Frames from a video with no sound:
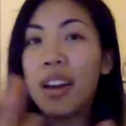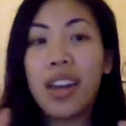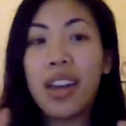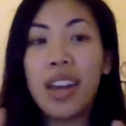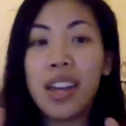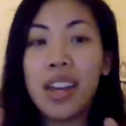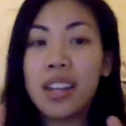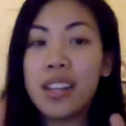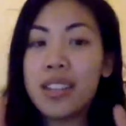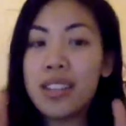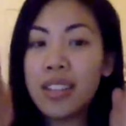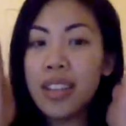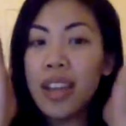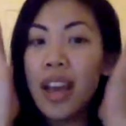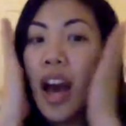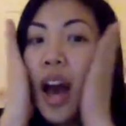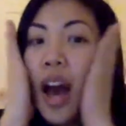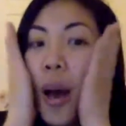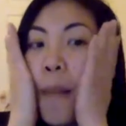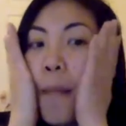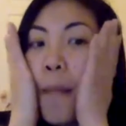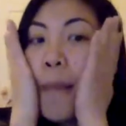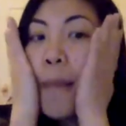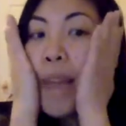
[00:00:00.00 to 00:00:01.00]
It's
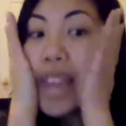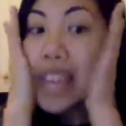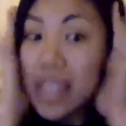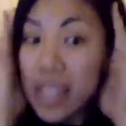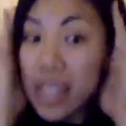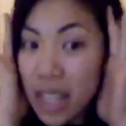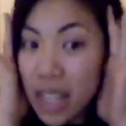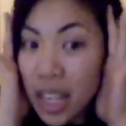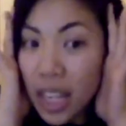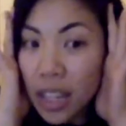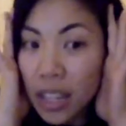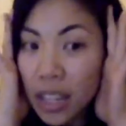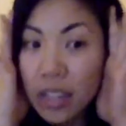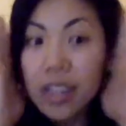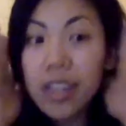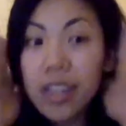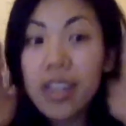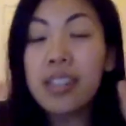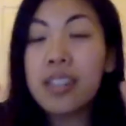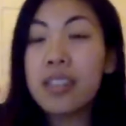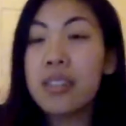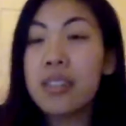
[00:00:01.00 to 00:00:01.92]
amazing. It's